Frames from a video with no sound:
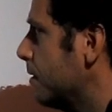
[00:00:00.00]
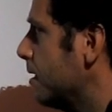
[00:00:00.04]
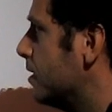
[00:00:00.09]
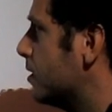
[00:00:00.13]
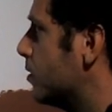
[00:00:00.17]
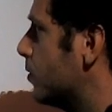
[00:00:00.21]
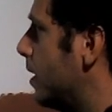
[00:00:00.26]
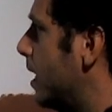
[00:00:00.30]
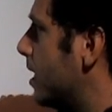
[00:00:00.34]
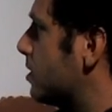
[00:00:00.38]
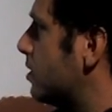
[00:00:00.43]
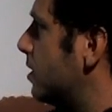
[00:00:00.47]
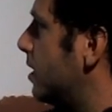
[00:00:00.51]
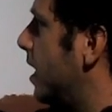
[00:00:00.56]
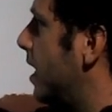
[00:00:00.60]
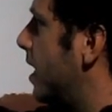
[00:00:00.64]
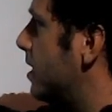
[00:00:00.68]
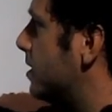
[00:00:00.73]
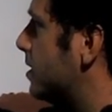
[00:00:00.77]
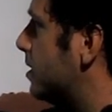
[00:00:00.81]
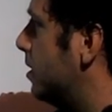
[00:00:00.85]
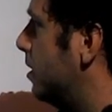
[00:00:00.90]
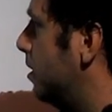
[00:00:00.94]
So it actually
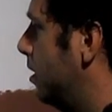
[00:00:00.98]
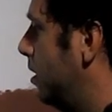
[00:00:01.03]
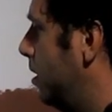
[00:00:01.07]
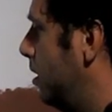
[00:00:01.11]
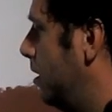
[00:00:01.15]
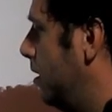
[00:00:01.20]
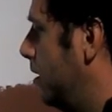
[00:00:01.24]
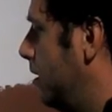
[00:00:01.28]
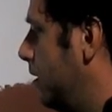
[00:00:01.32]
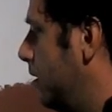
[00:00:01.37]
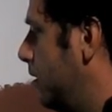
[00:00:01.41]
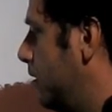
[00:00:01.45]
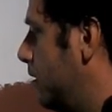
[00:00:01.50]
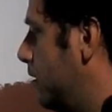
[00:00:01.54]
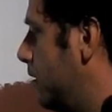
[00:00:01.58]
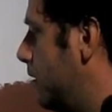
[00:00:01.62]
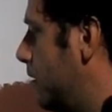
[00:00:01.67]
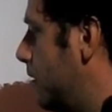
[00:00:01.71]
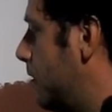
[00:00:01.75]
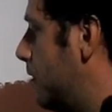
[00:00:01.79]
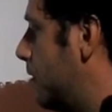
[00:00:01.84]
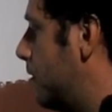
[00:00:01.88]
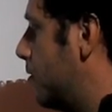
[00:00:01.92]
has
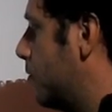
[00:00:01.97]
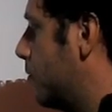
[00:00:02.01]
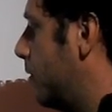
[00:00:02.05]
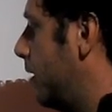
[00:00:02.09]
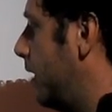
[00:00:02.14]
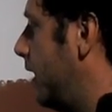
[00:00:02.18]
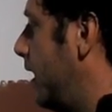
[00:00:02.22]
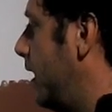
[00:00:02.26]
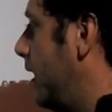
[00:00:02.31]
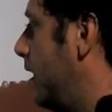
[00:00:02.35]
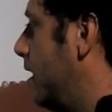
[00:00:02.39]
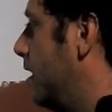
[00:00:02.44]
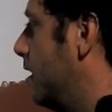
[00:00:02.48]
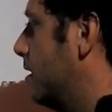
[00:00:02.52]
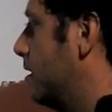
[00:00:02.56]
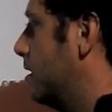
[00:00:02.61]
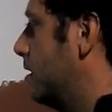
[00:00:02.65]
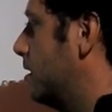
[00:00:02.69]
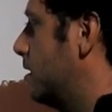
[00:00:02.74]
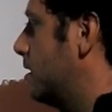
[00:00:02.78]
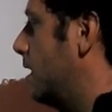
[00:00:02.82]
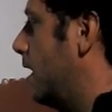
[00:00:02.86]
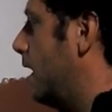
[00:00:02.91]
three
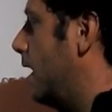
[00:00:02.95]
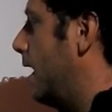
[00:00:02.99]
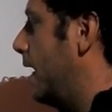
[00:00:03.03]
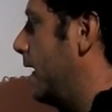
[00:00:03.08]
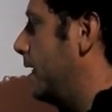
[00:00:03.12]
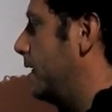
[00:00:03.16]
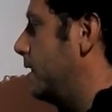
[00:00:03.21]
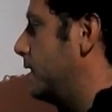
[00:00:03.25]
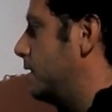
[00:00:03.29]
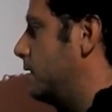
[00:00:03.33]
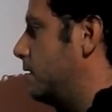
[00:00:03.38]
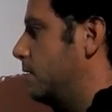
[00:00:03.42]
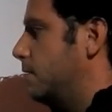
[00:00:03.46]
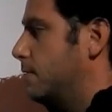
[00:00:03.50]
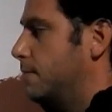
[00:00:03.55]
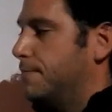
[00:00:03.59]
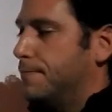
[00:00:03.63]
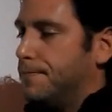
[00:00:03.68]
sides.